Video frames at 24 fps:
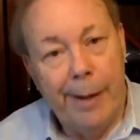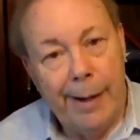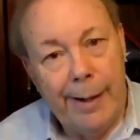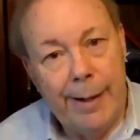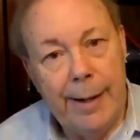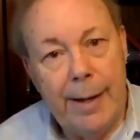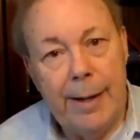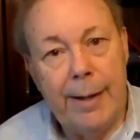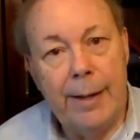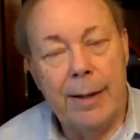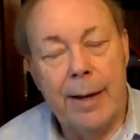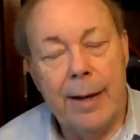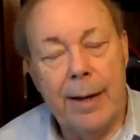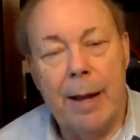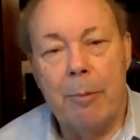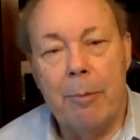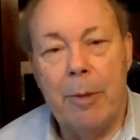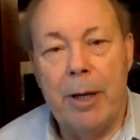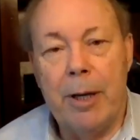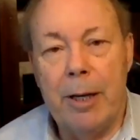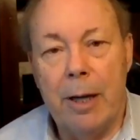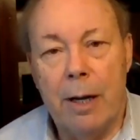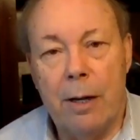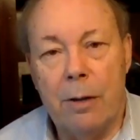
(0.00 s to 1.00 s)
big
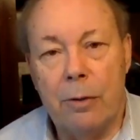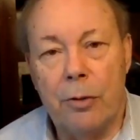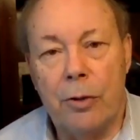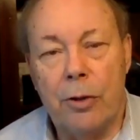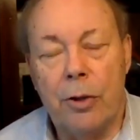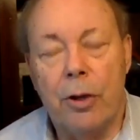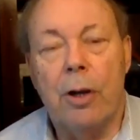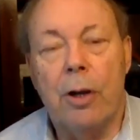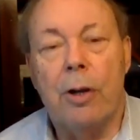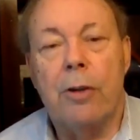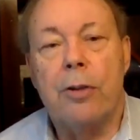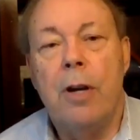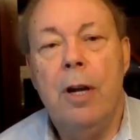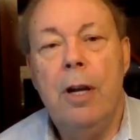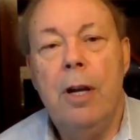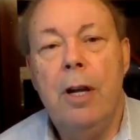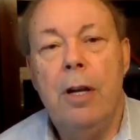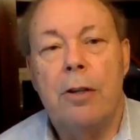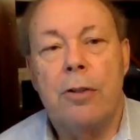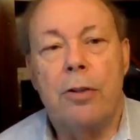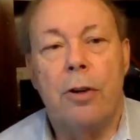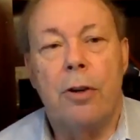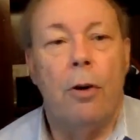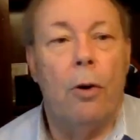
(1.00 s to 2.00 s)
economic downturns.
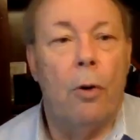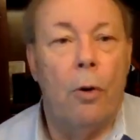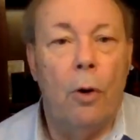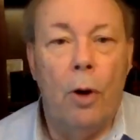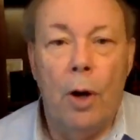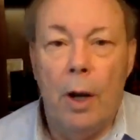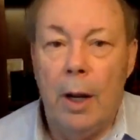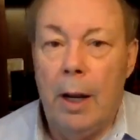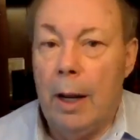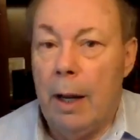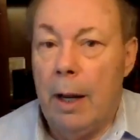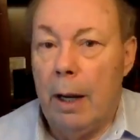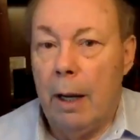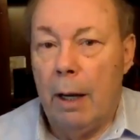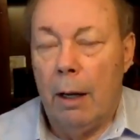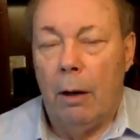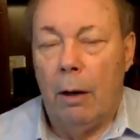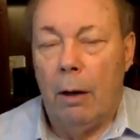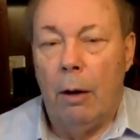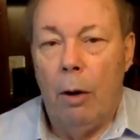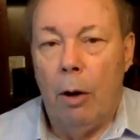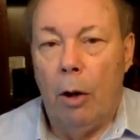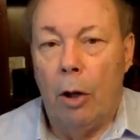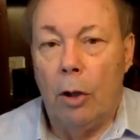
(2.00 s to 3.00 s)
So
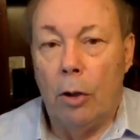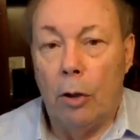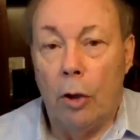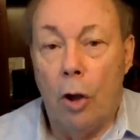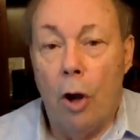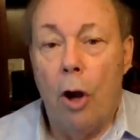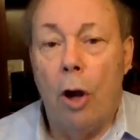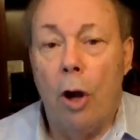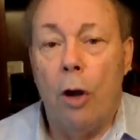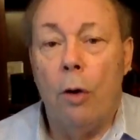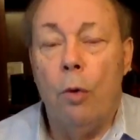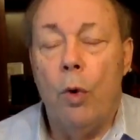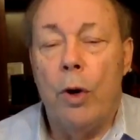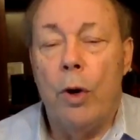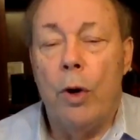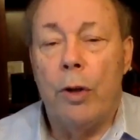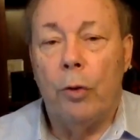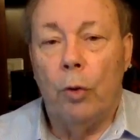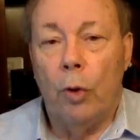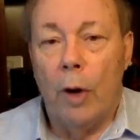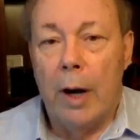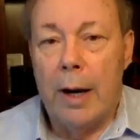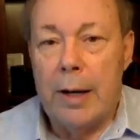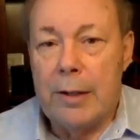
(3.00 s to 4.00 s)
along
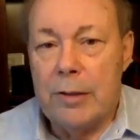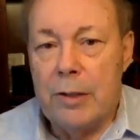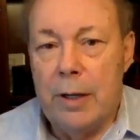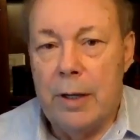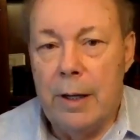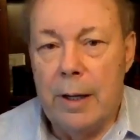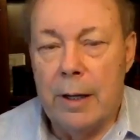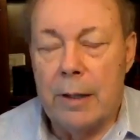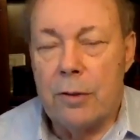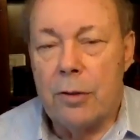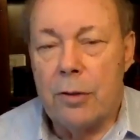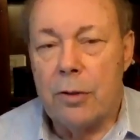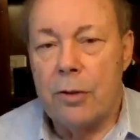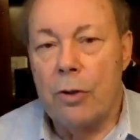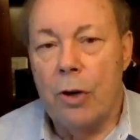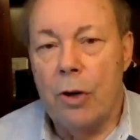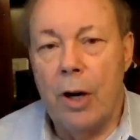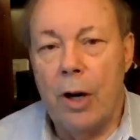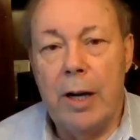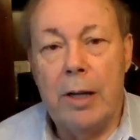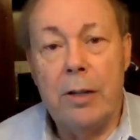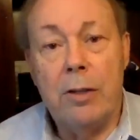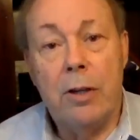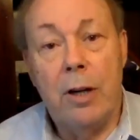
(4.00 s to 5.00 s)
with rising interest
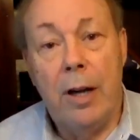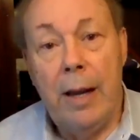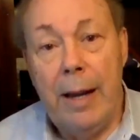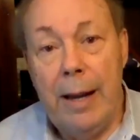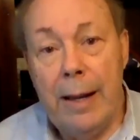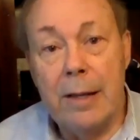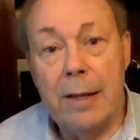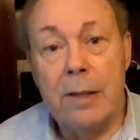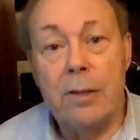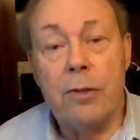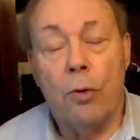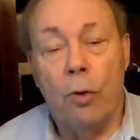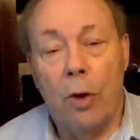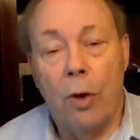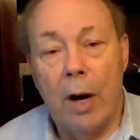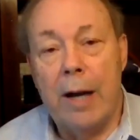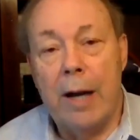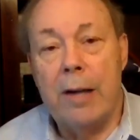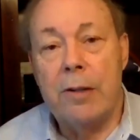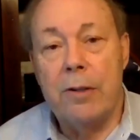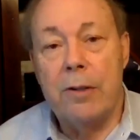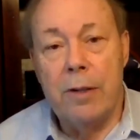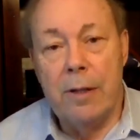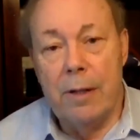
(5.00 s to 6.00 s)
rates is
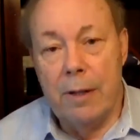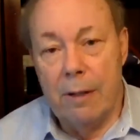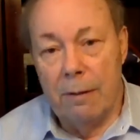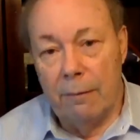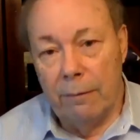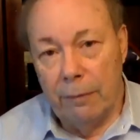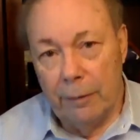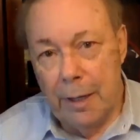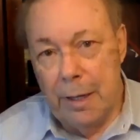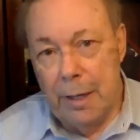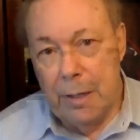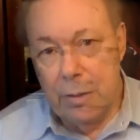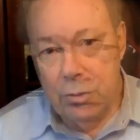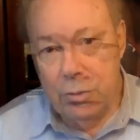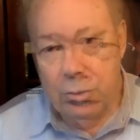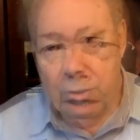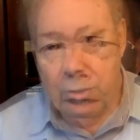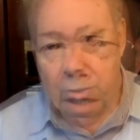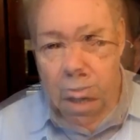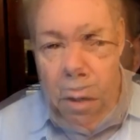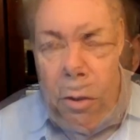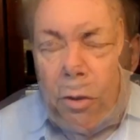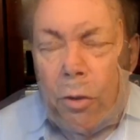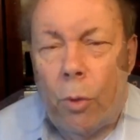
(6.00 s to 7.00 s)
rising
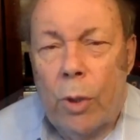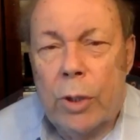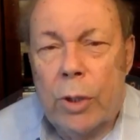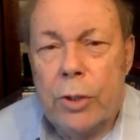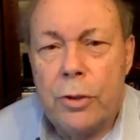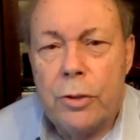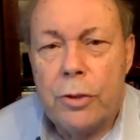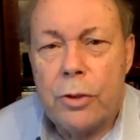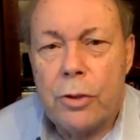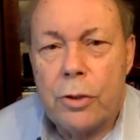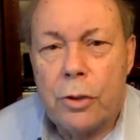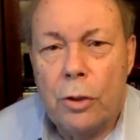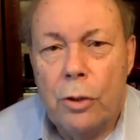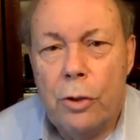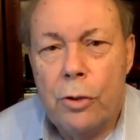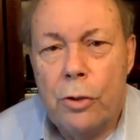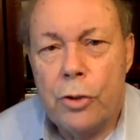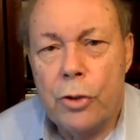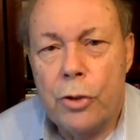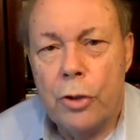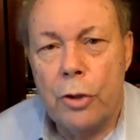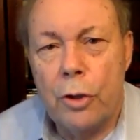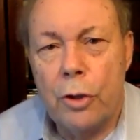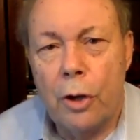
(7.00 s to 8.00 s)
inflation. So what's the
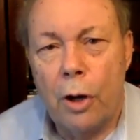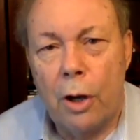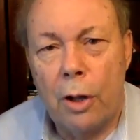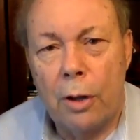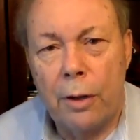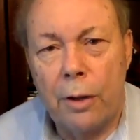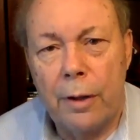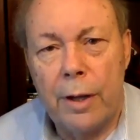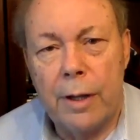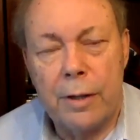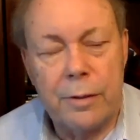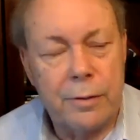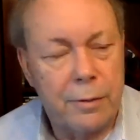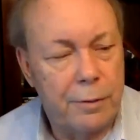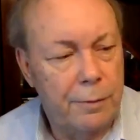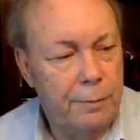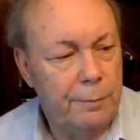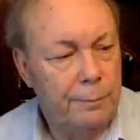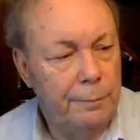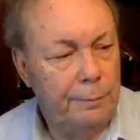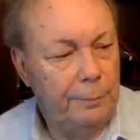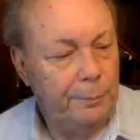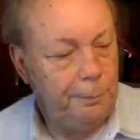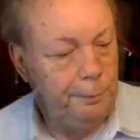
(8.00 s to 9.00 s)
solution to all this?
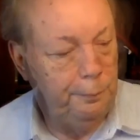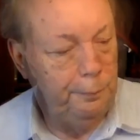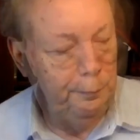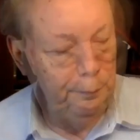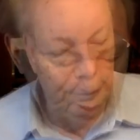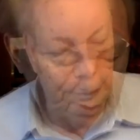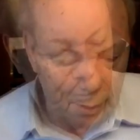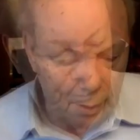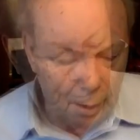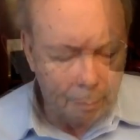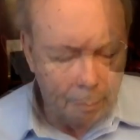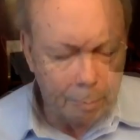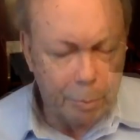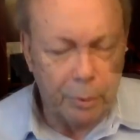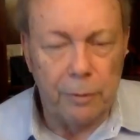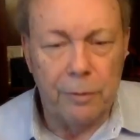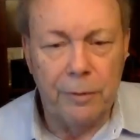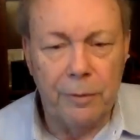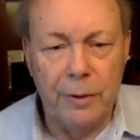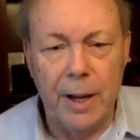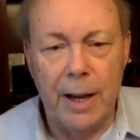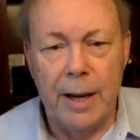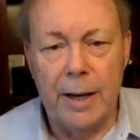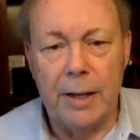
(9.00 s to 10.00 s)
A couple
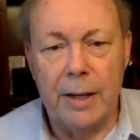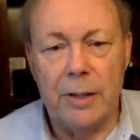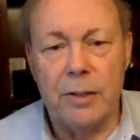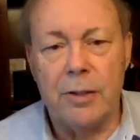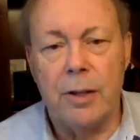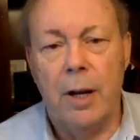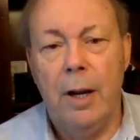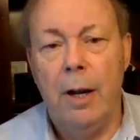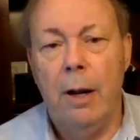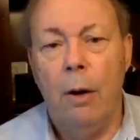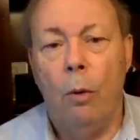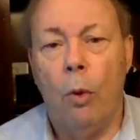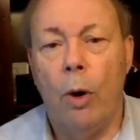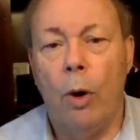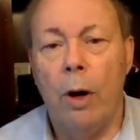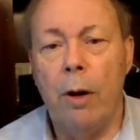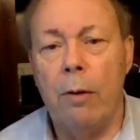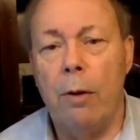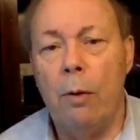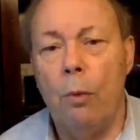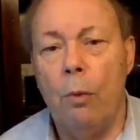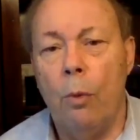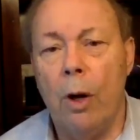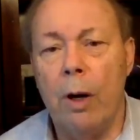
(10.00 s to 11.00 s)
of things.
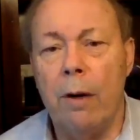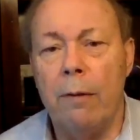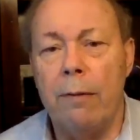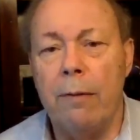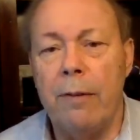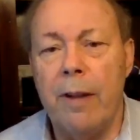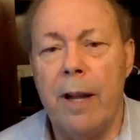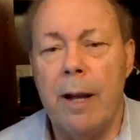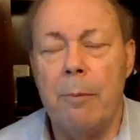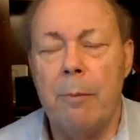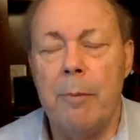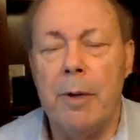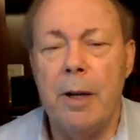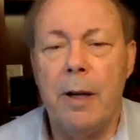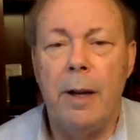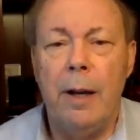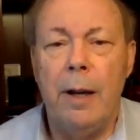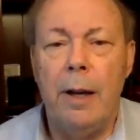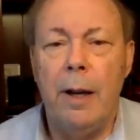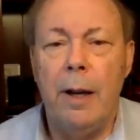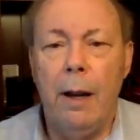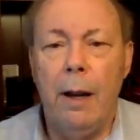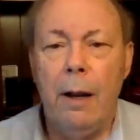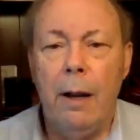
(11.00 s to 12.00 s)
One of them
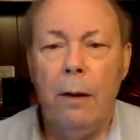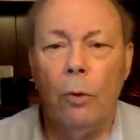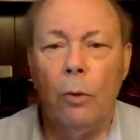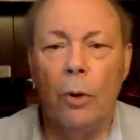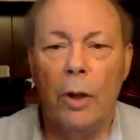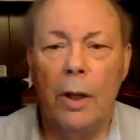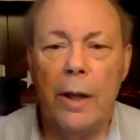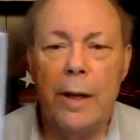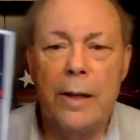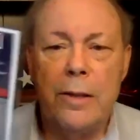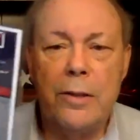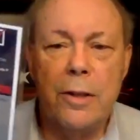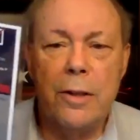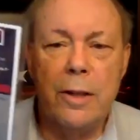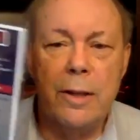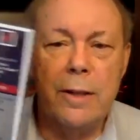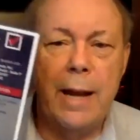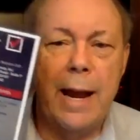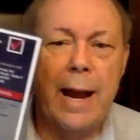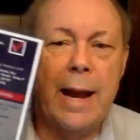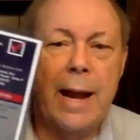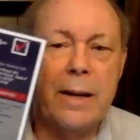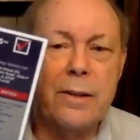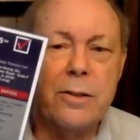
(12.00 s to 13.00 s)
relates to
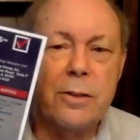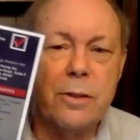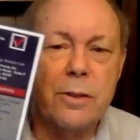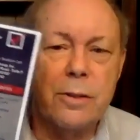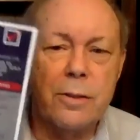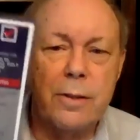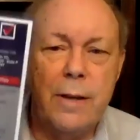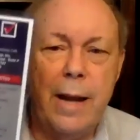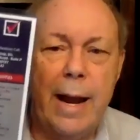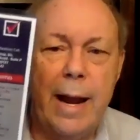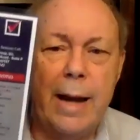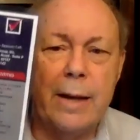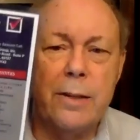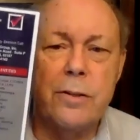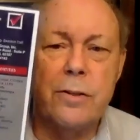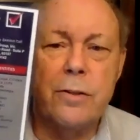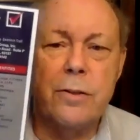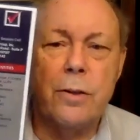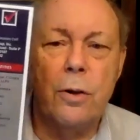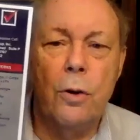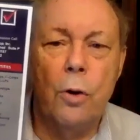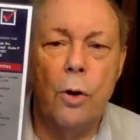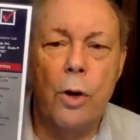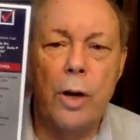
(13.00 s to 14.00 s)
taxes.
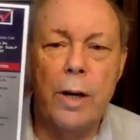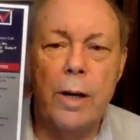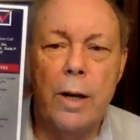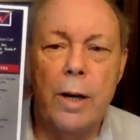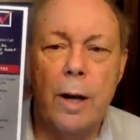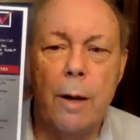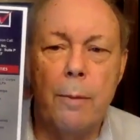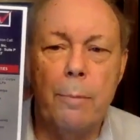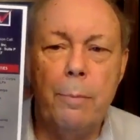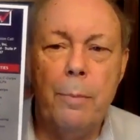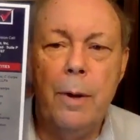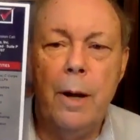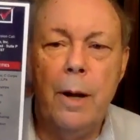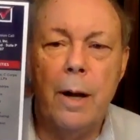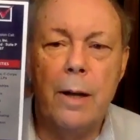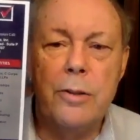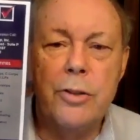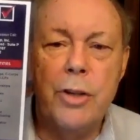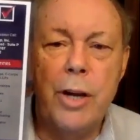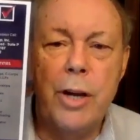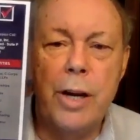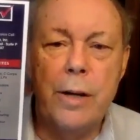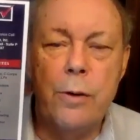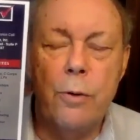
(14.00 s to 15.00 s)
Taxes are going up
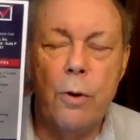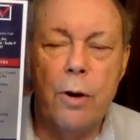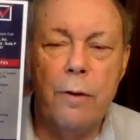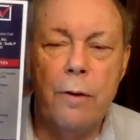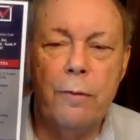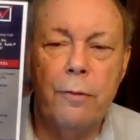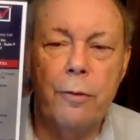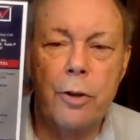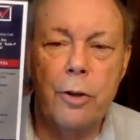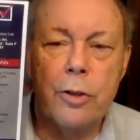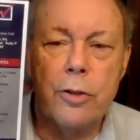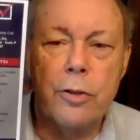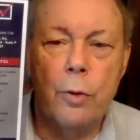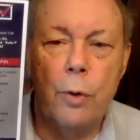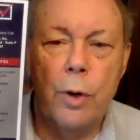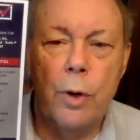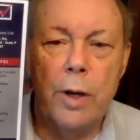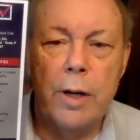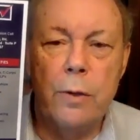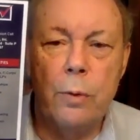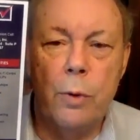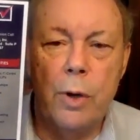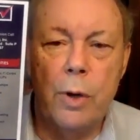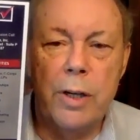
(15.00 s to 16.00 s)
on January 1st,
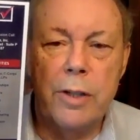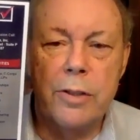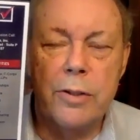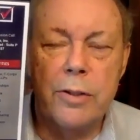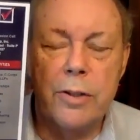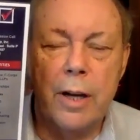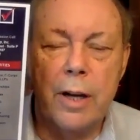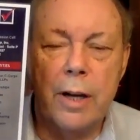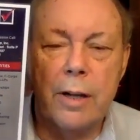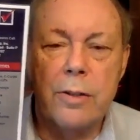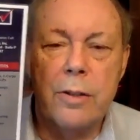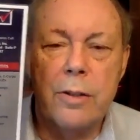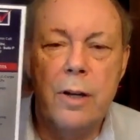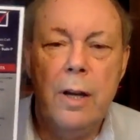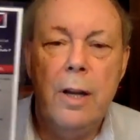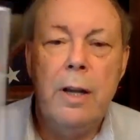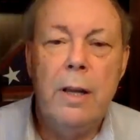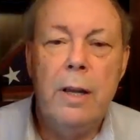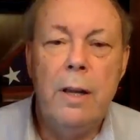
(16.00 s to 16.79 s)
2026.